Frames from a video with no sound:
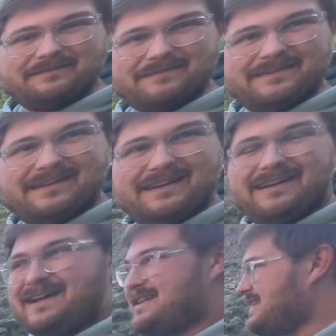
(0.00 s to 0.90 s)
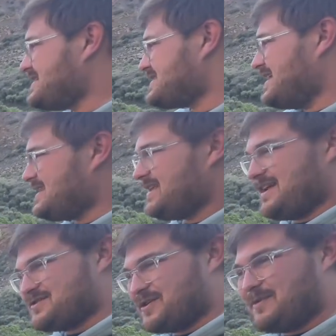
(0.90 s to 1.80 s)
Mm-hmm. And let's take the
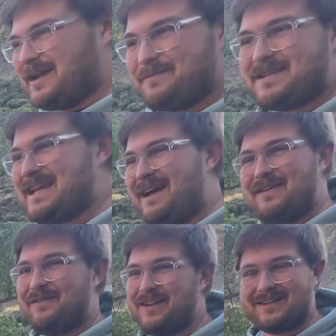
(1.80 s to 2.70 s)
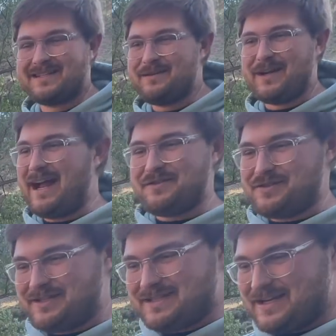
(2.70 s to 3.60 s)
electric one up, because I haven't even looked to see what
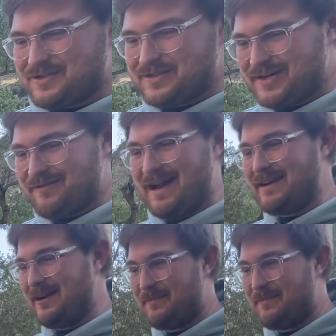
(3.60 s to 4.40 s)
hydrogen stations are around here,